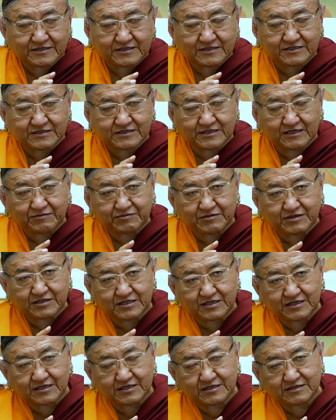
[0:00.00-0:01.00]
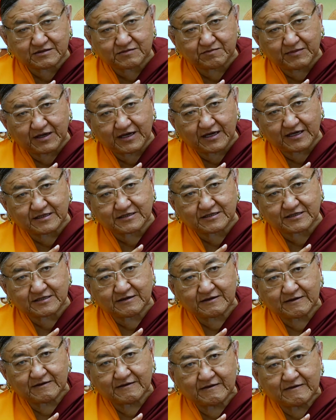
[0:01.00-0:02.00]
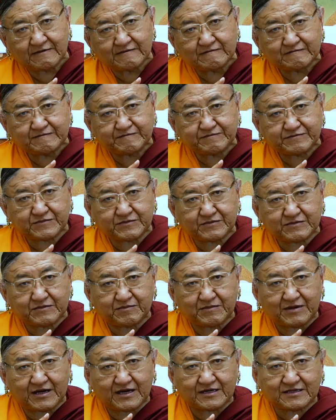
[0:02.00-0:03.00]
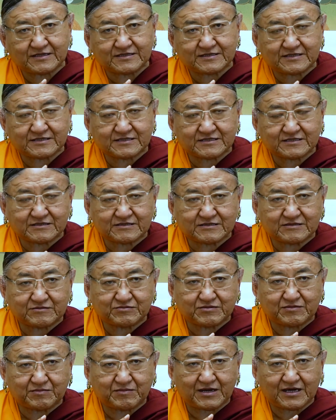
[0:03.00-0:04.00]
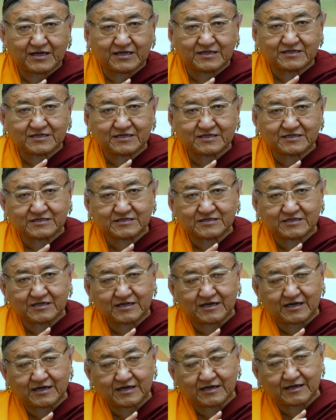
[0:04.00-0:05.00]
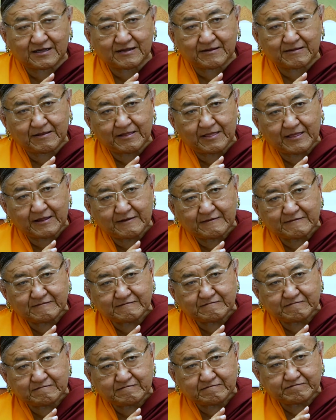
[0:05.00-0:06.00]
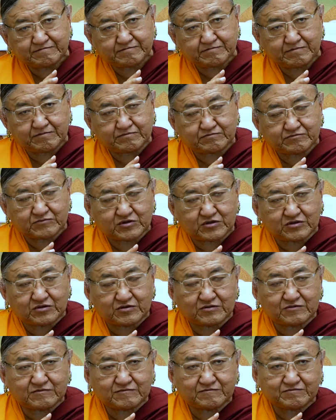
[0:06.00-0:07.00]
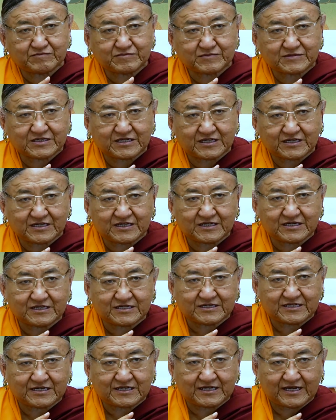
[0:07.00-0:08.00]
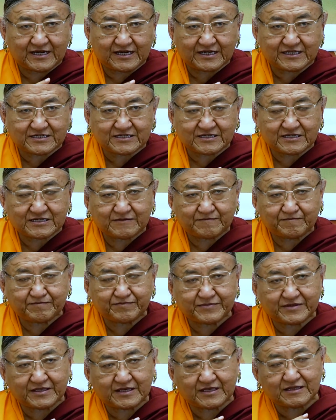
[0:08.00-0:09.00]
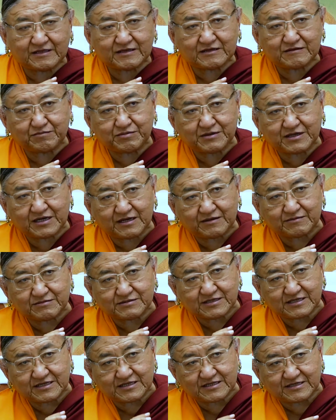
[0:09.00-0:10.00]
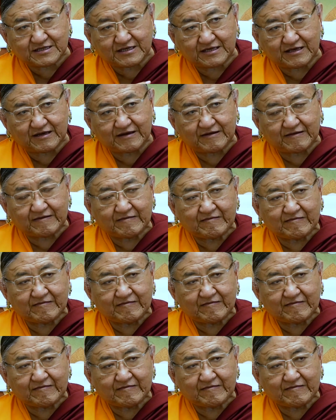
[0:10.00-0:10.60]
since everything is mind, if the mind is like more taking the light, then it becomes easier.